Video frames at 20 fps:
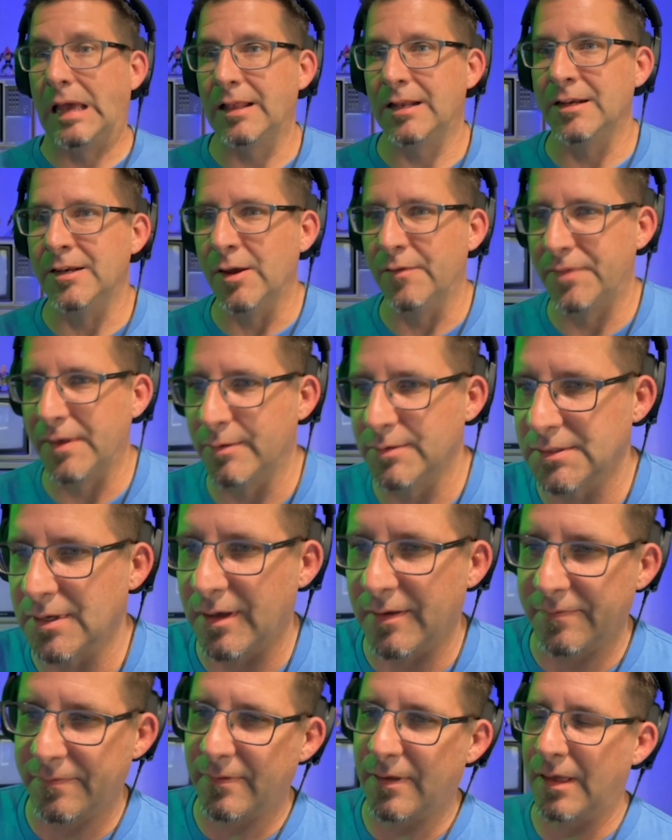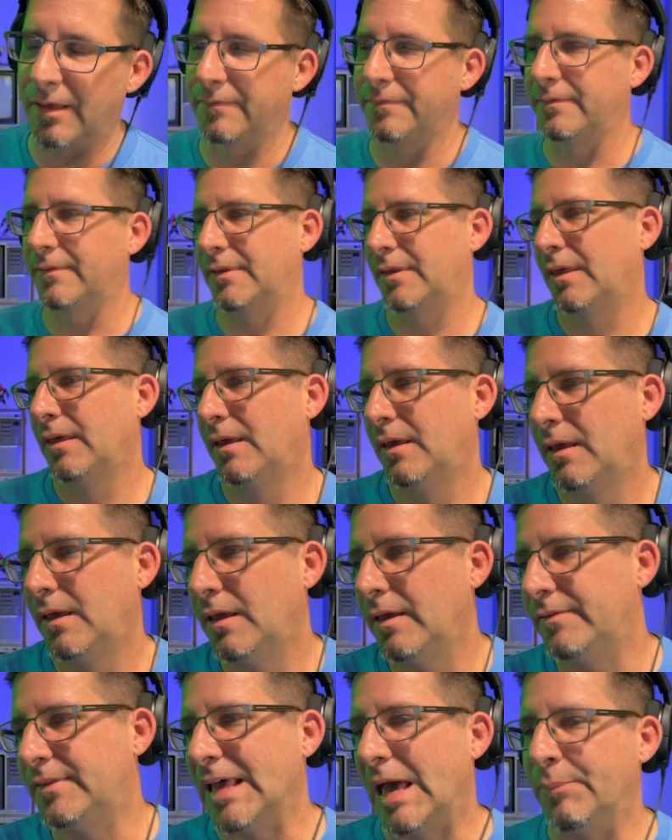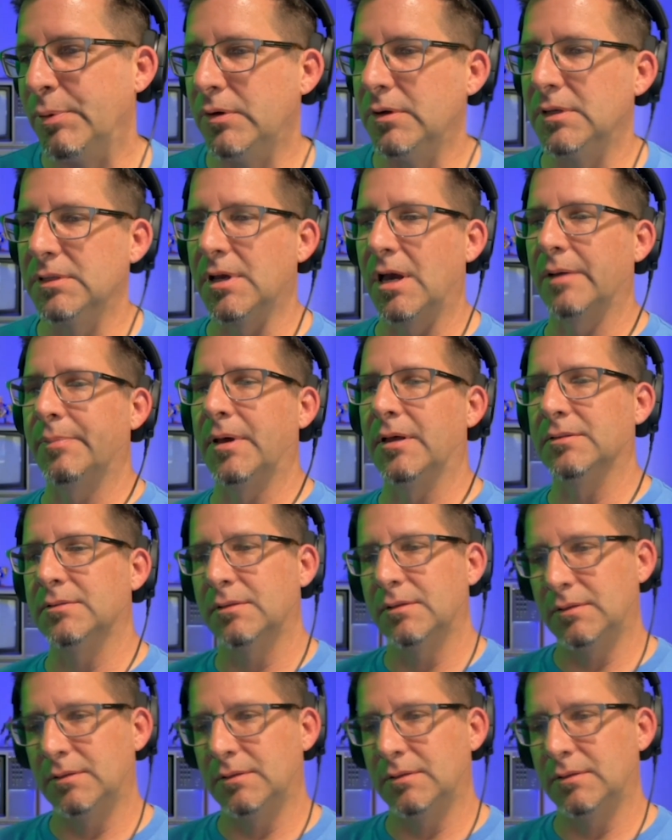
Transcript: didn't know if that was off taboo to talk about.